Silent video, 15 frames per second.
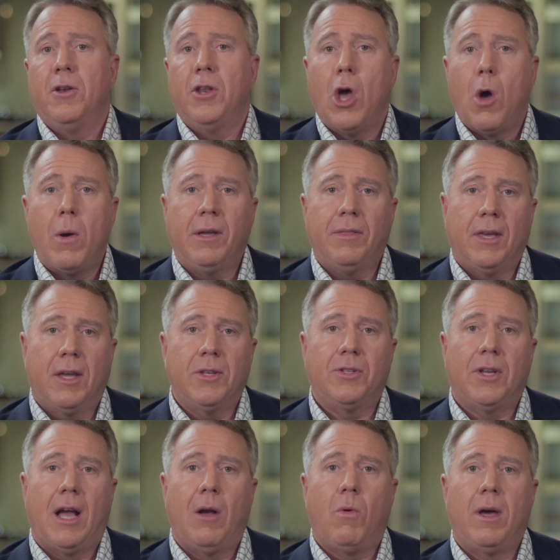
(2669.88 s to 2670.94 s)
Knowing this,
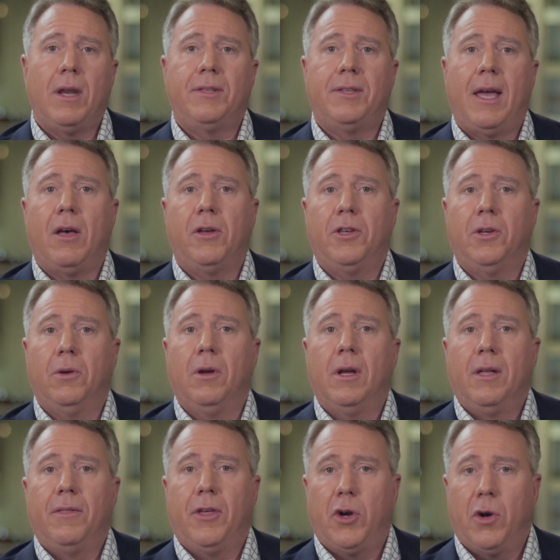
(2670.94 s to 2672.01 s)
I want to tell you
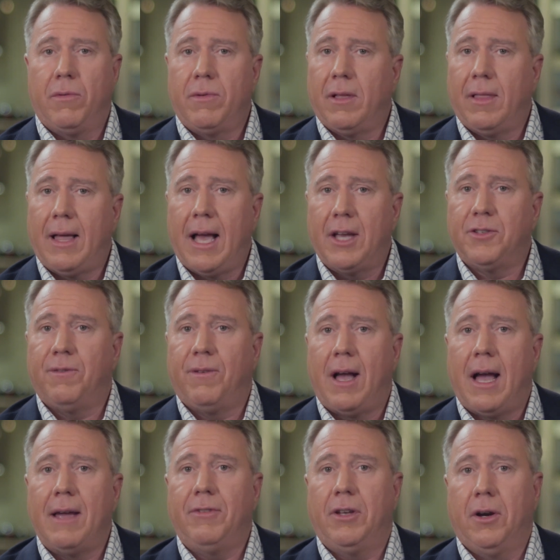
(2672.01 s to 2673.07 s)
that over the last
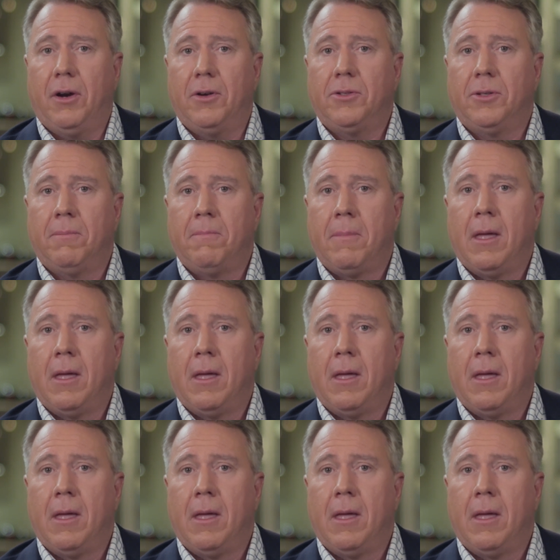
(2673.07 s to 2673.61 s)
5 years,